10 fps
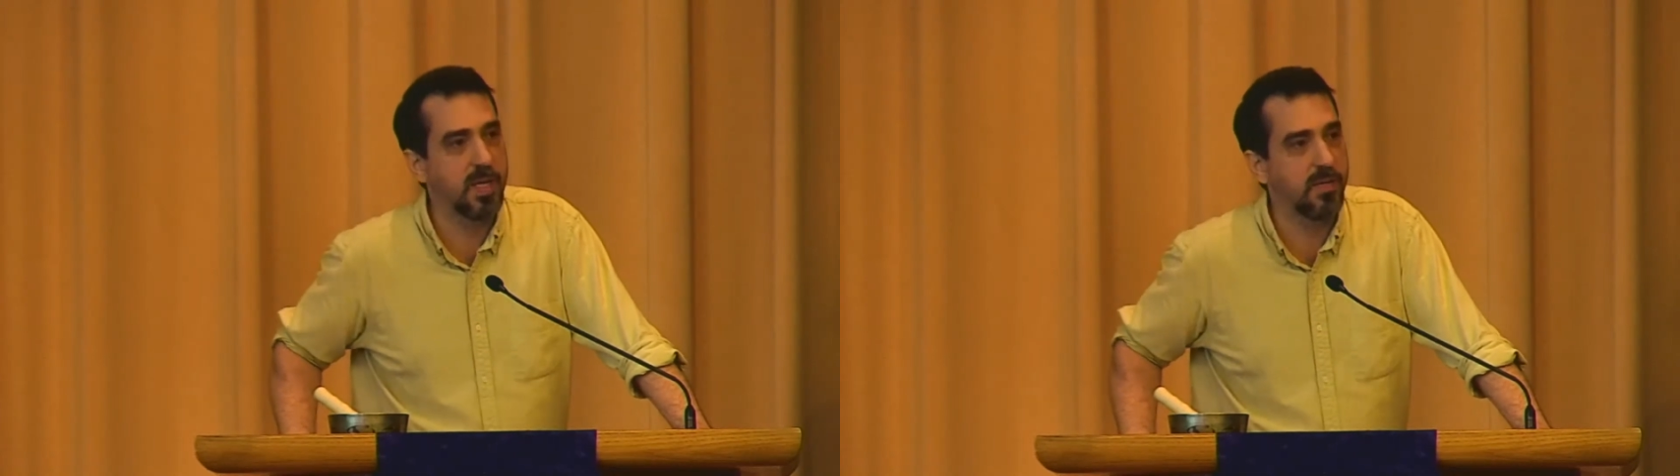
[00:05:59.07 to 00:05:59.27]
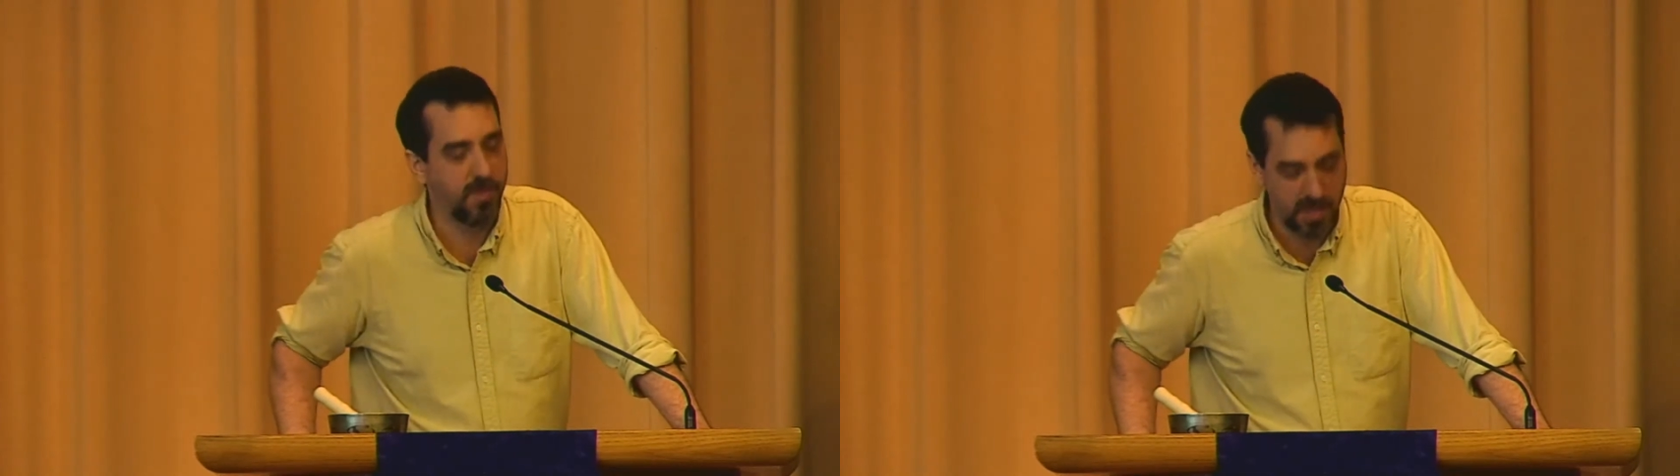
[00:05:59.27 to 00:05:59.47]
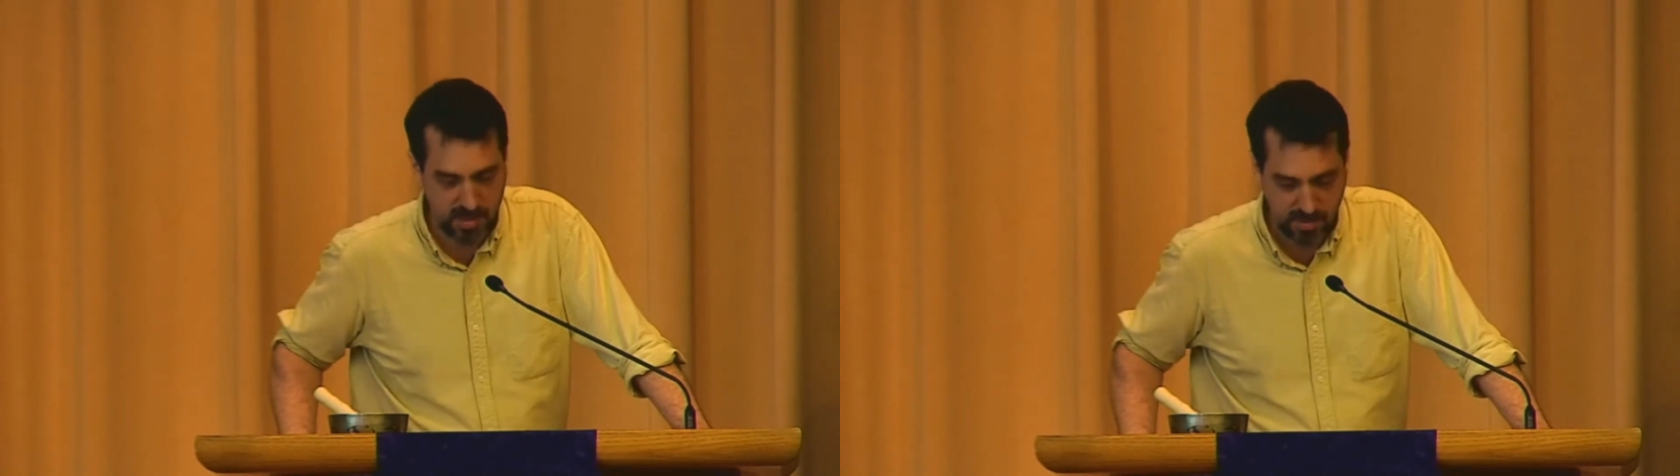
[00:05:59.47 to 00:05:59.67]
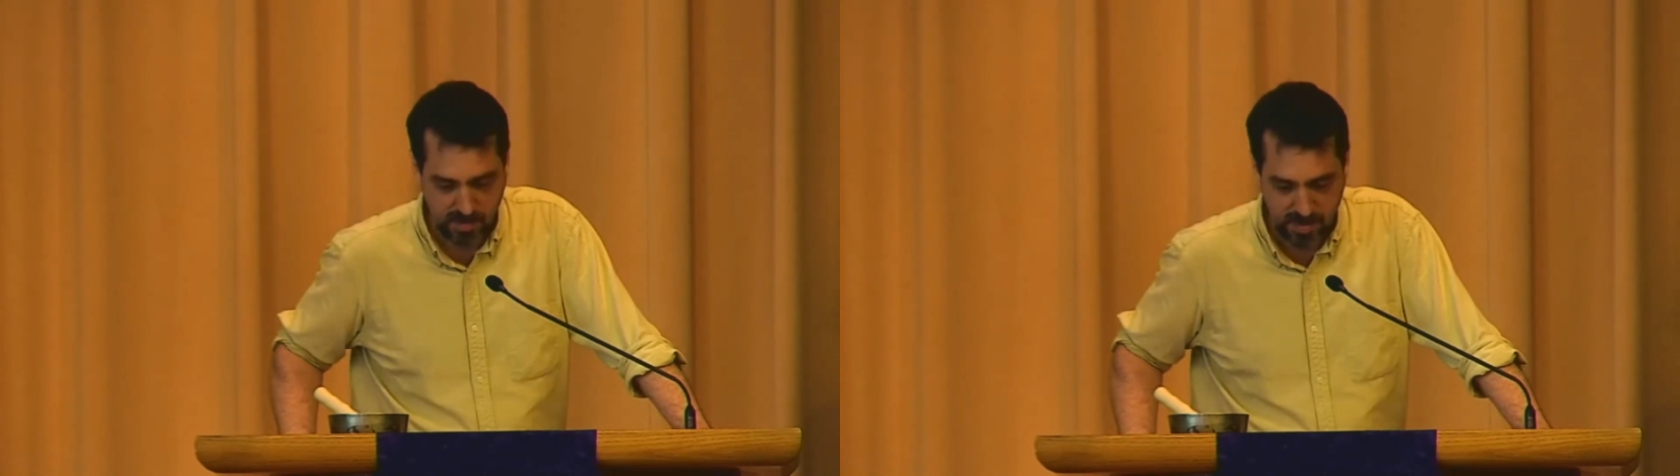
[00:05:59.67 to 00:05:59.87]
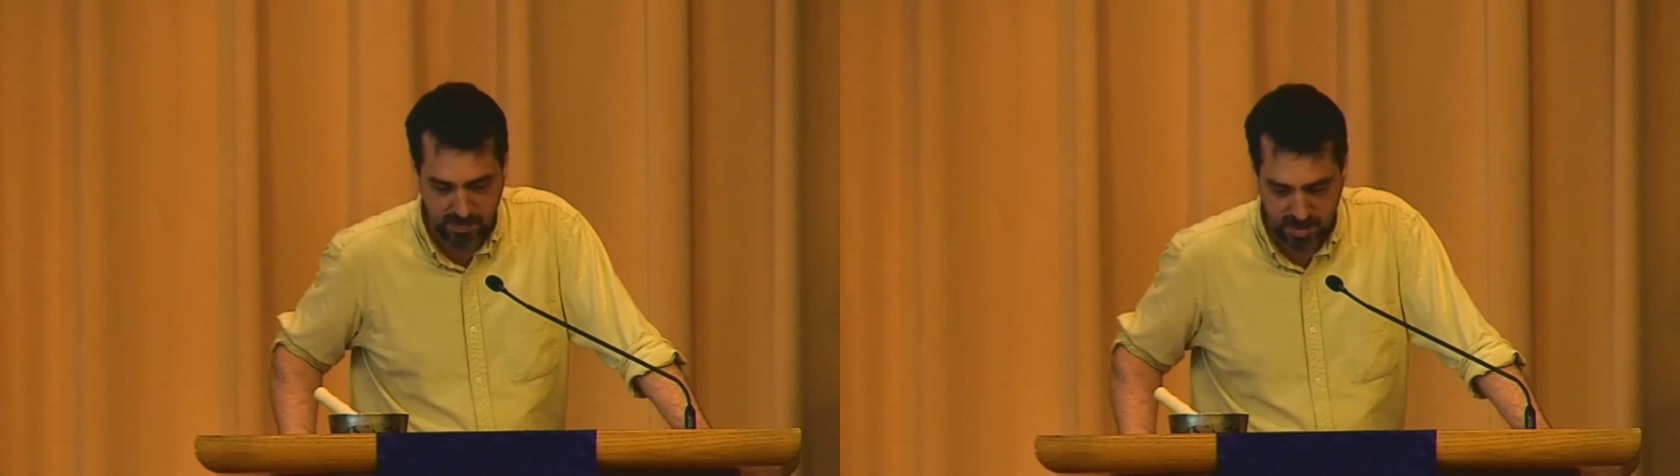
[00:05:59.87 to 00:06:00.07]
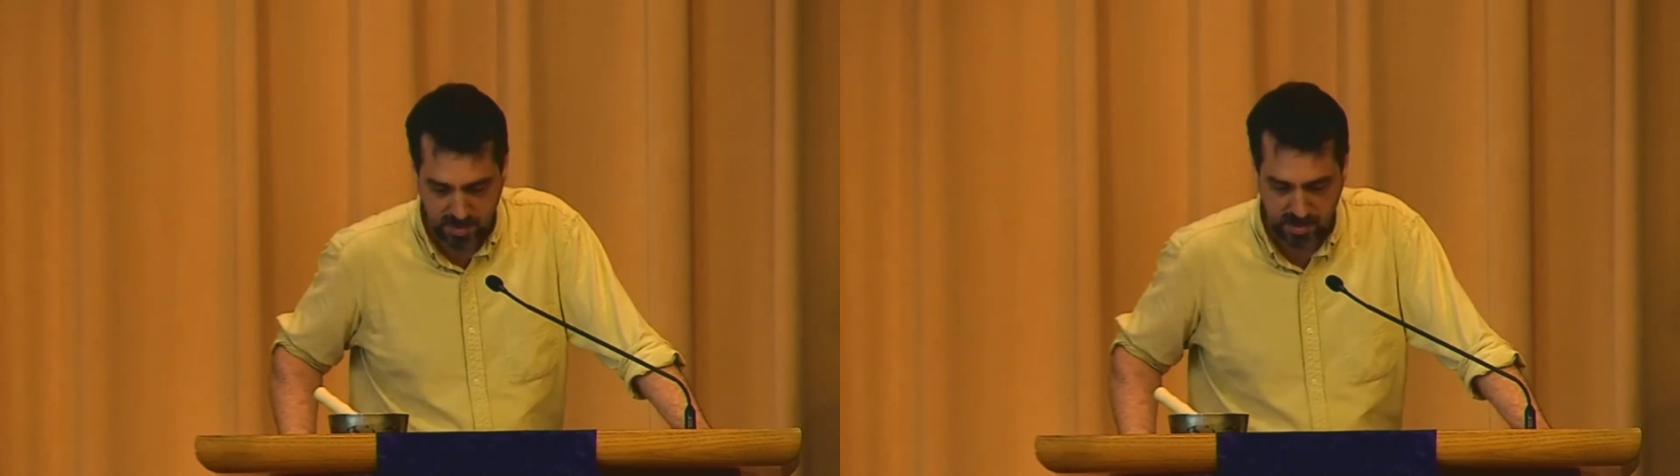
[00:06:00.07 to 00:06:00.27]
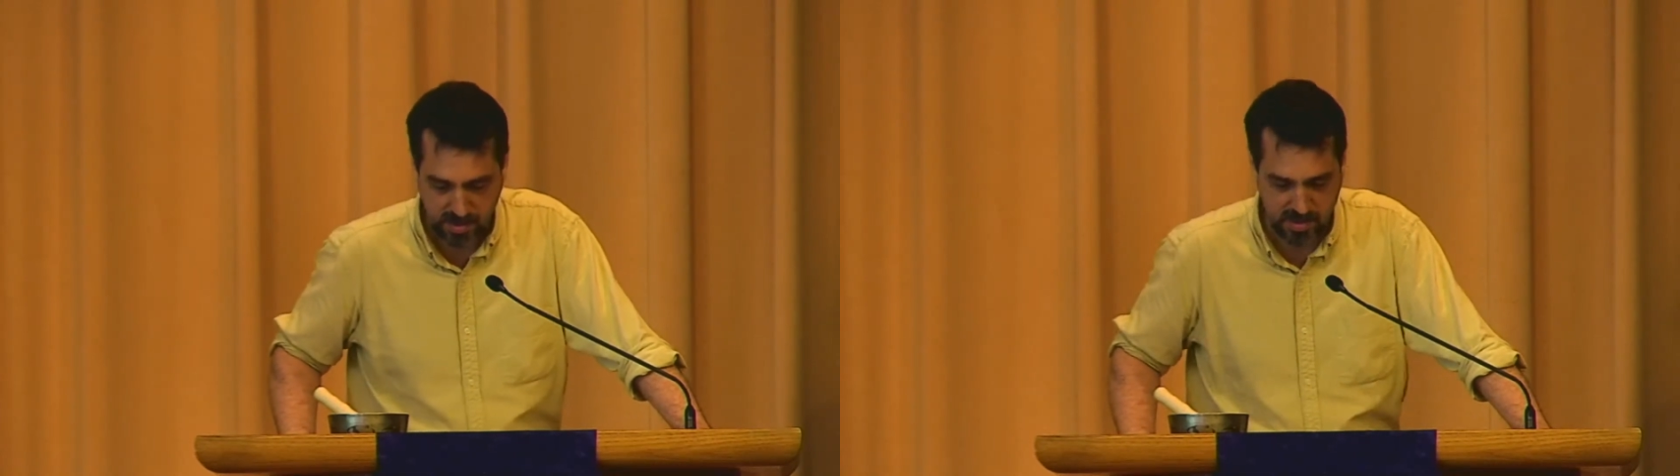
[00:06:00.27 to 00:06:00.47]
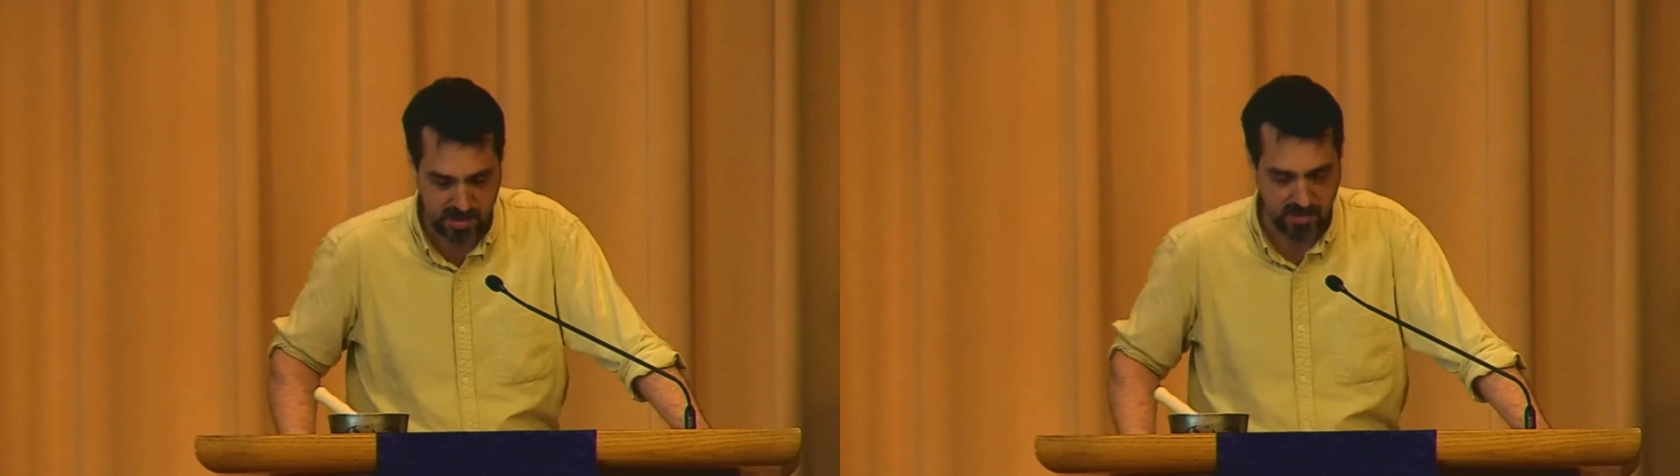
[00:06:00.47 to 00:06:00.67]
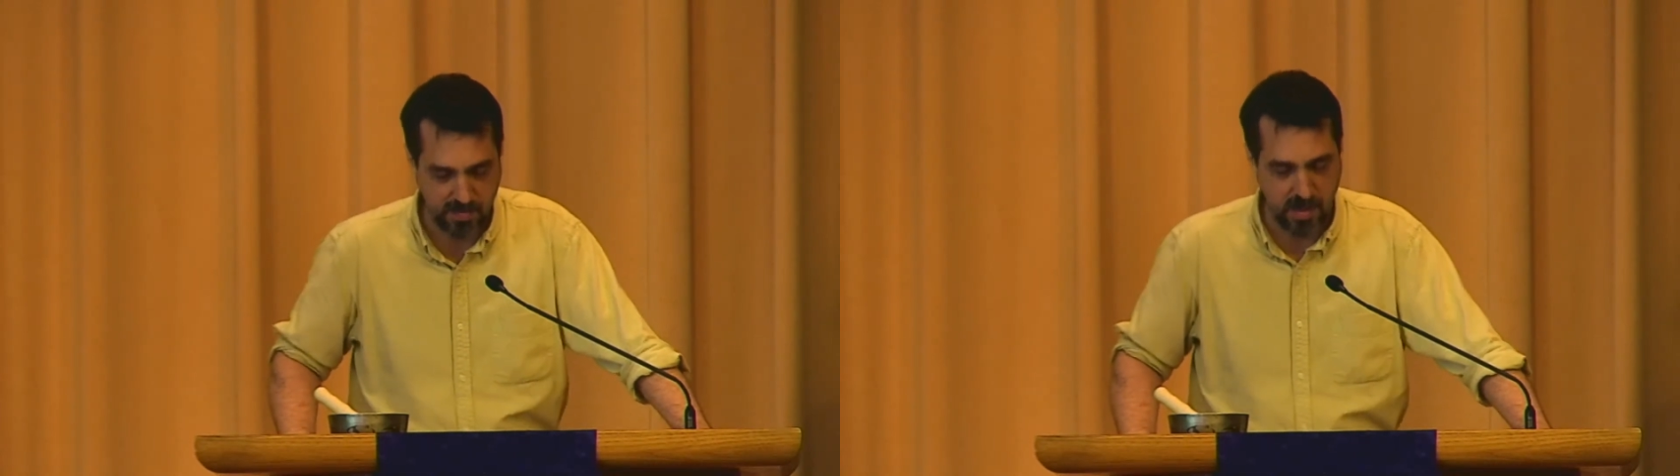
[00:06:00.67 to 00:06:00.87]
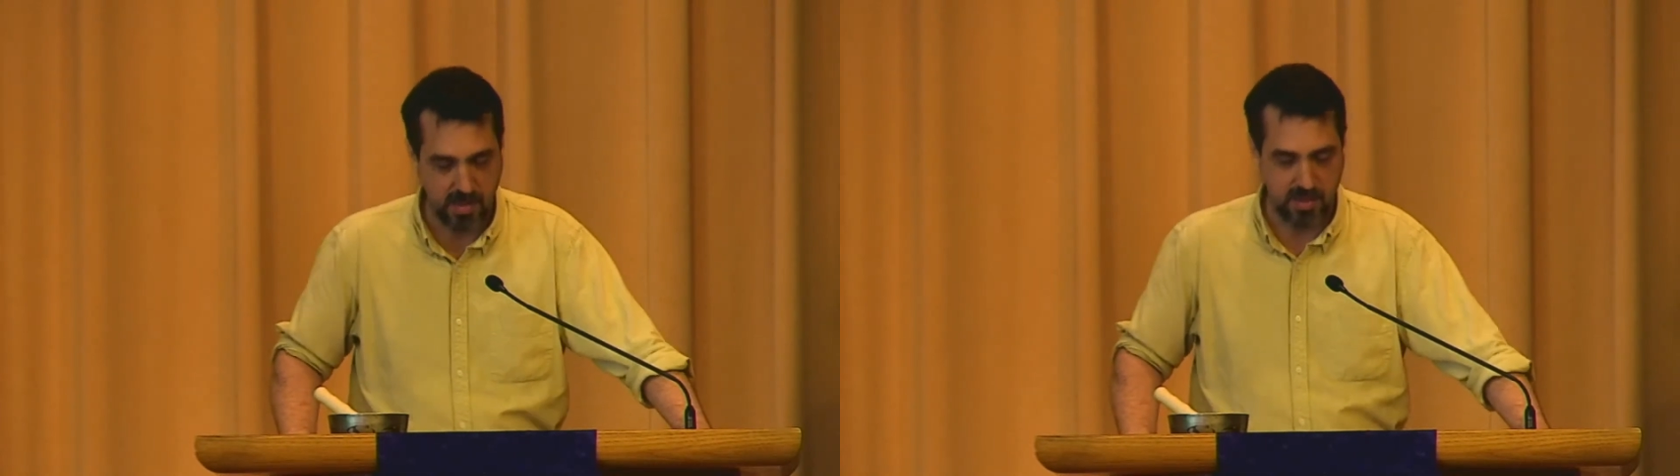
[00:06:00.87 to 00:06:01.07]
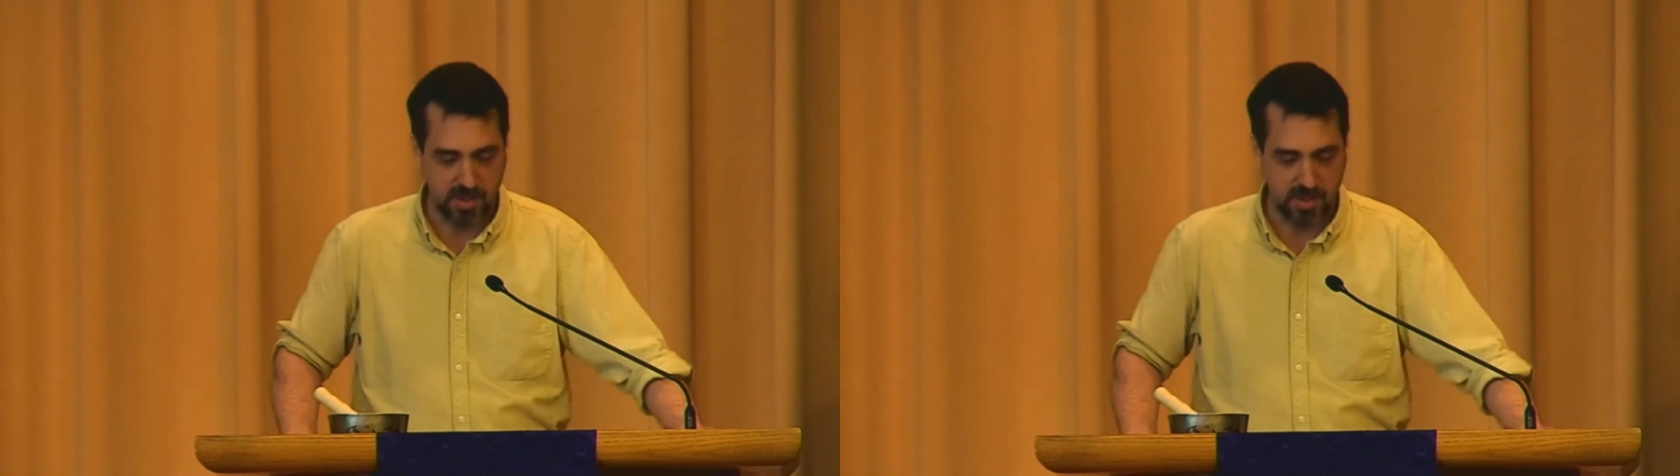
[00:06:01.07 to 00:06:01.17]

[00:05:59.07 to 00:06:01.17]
invasion of the Americas and the violent